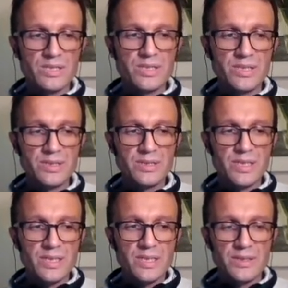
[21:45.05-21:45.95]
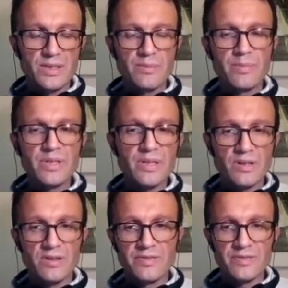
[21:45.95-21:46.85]
the number
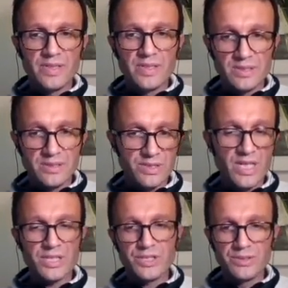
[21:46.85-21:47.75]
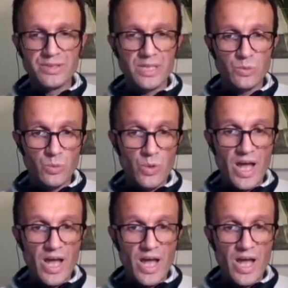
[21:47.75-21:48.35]
of transactions that